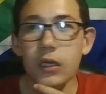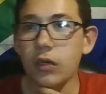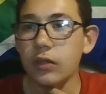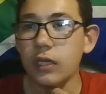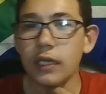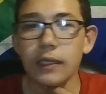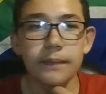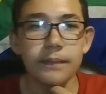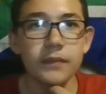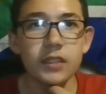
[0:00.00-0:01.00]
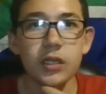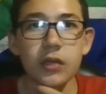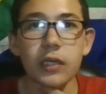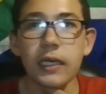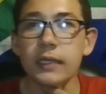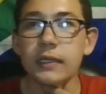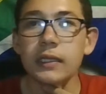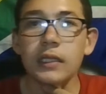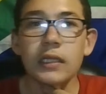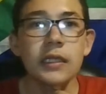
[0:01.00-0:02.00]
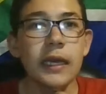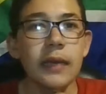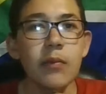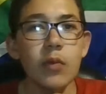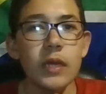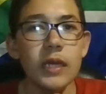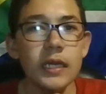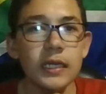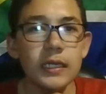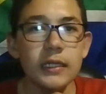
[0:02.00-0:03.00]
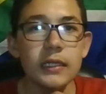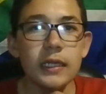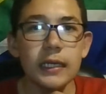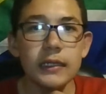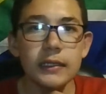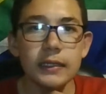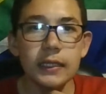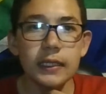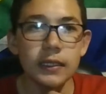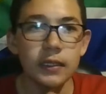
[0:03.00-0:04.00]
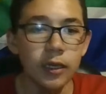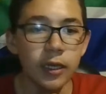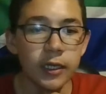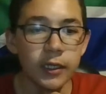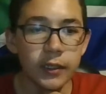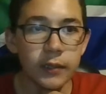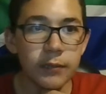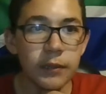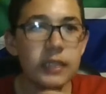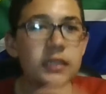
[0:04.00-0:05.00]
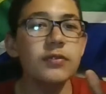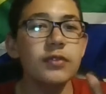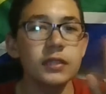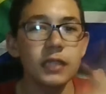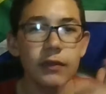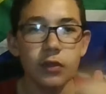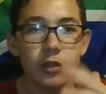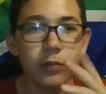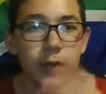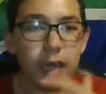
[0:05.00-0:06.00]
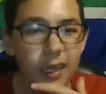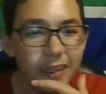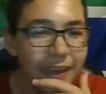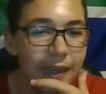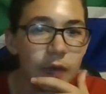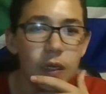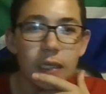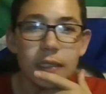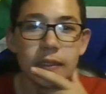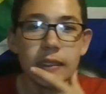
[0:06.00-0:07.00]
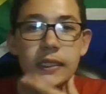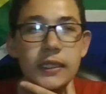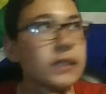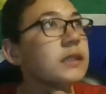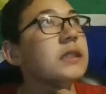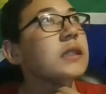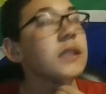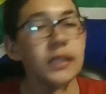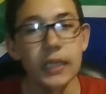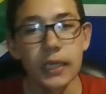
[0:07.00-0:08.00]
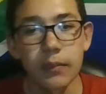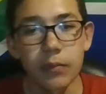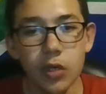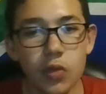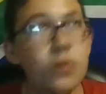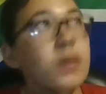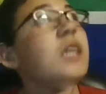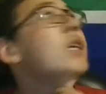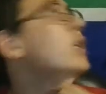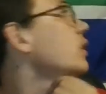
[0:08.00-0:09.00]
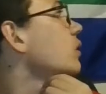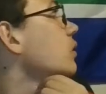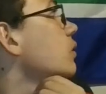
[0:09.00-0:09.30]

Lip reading: Okay. So yeah, game week 19. Let's first have a look back on how I did in game week